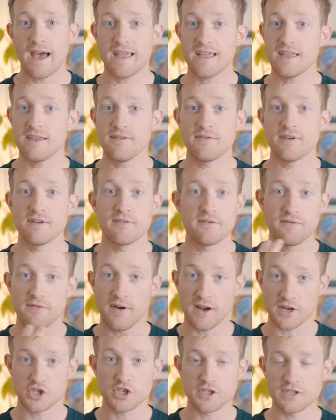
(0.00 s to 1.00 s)
even
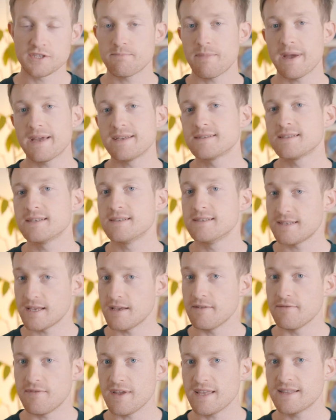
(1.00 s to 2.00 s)
function spaces,
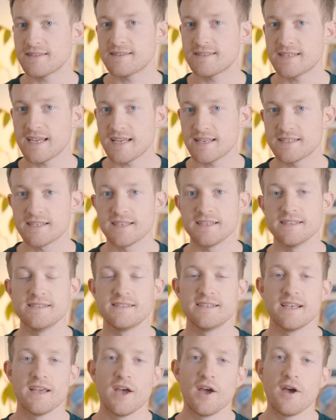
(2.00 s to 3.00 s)
event
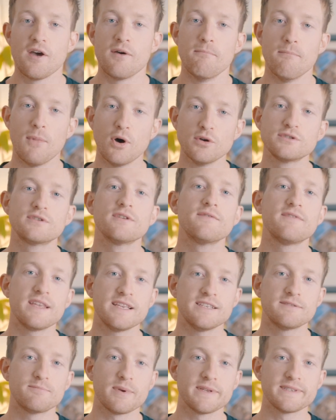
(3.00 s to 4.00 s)
centers, most of
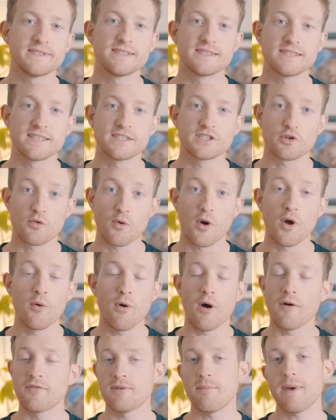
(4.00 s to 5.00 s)
these businesses grow
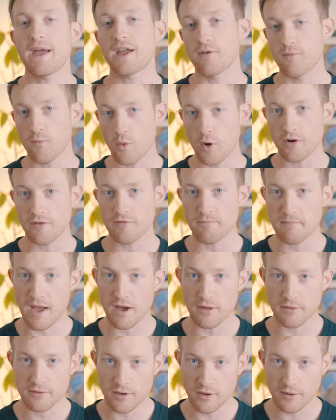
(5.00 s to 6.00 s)
off the back of word of
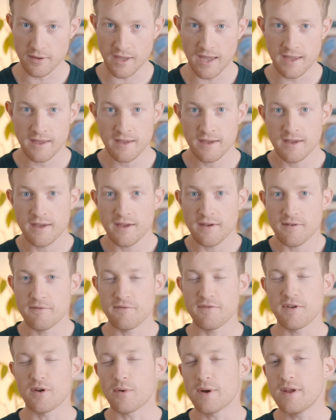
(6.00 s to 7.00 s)
mouth, okay?
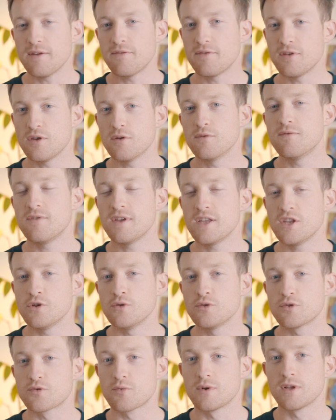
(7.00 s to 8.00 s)
Very few
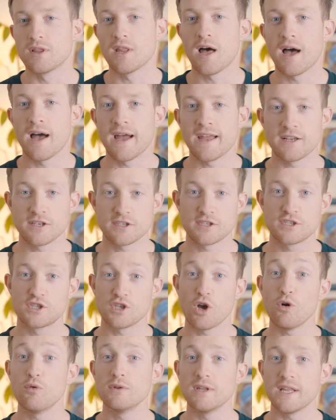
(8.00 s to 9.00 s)
venues rely
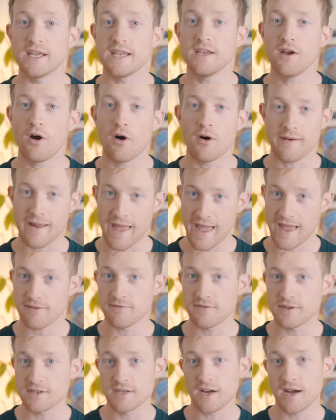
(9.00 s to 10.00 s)
solely on
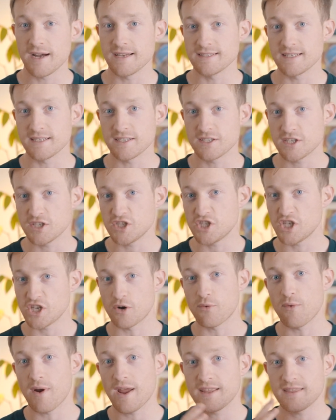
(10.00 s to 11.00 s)
advertising to
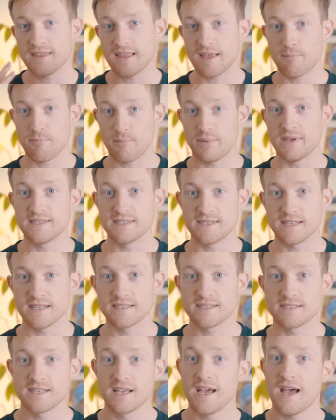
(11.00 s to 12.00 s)
generate their
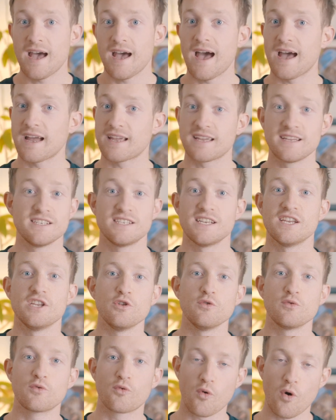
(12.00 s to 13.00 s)
business
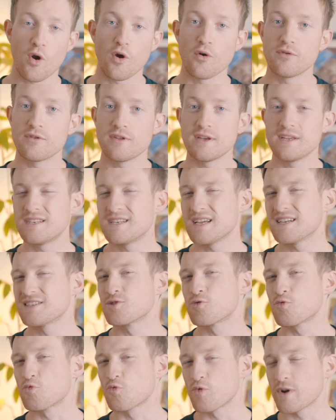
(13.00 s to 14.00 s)
continued growth. It
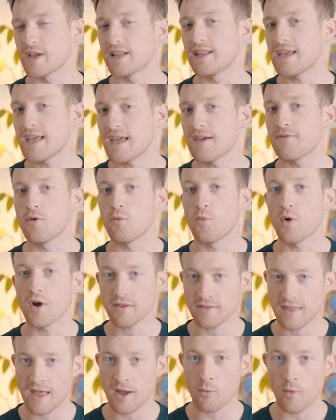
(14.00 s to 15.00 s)
doesn't really ever
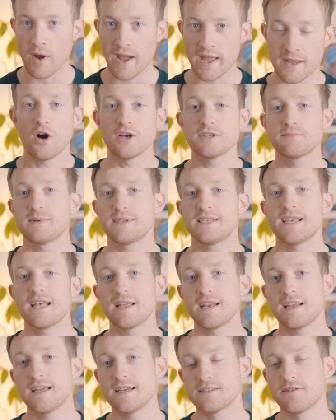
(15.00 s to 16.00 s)
work that way.
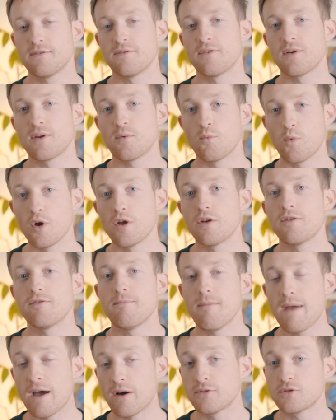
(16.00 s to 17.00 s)
Hospitality is a very word of
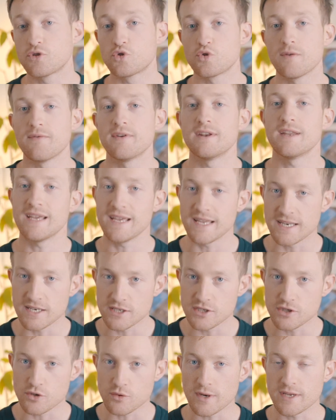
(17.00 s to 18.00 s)
mouth driven
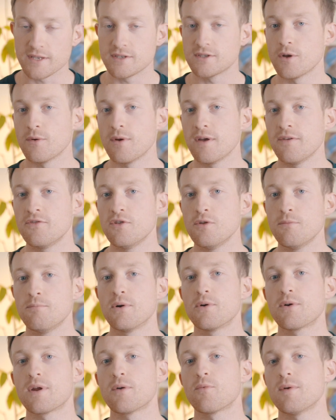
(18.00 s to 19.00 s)
industry. So if you
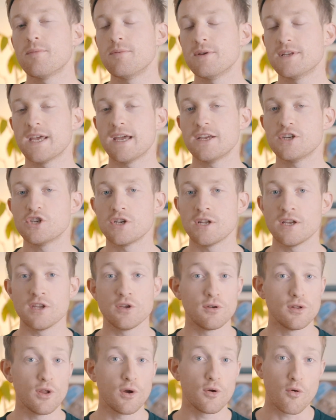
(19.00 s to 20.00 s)
build a reputation in
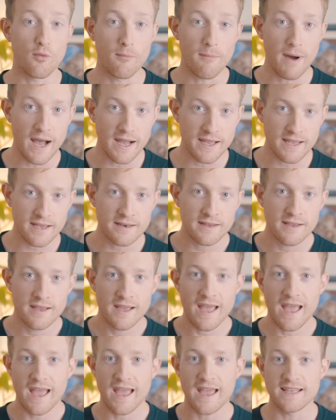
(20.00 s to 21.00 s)
your local market
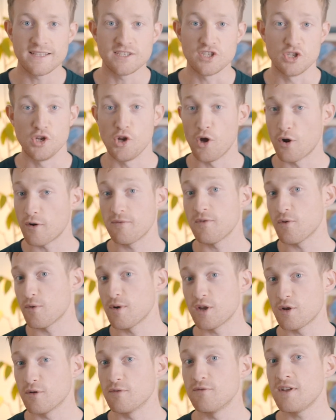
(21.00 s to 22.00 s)
as not a
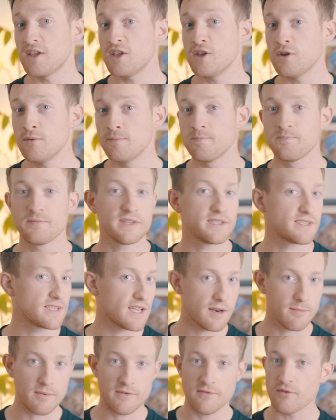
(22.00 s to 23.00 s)
very good venue, it's
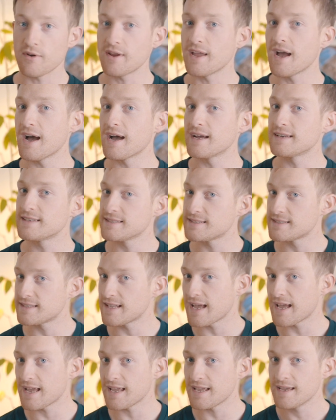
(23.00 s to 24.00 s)
gonna be very hard to
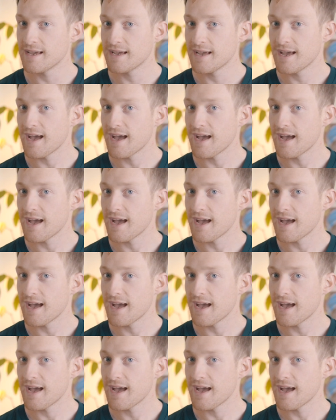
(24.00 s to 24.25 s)
stay